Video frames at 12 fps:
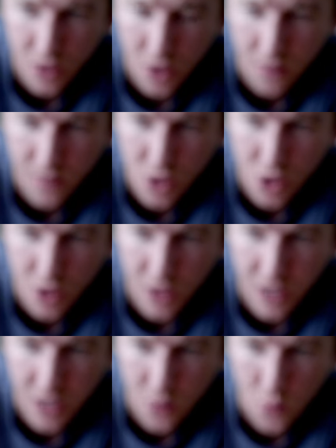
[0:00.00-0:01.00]
curvature
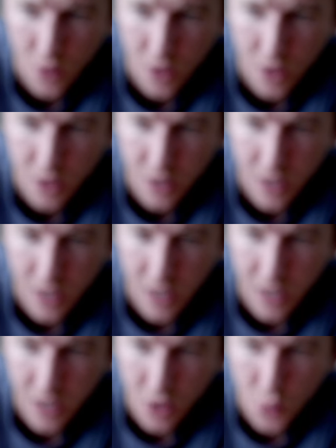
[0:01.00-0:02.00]
inward
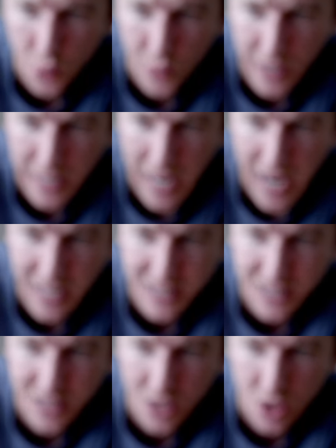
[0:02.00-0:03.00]

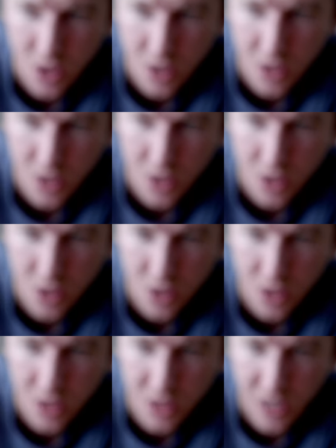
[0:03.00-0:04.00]
creates this this
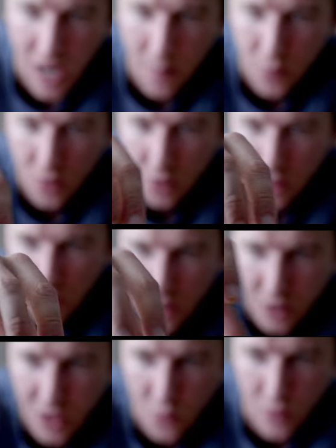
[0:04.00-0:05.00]
this tapered
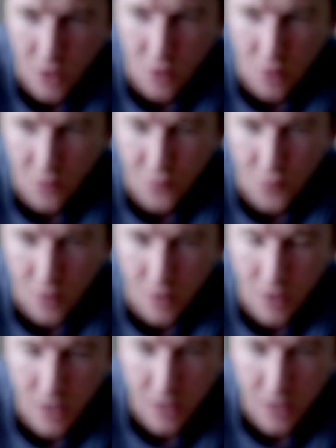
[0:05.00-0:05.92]
look that we're going for.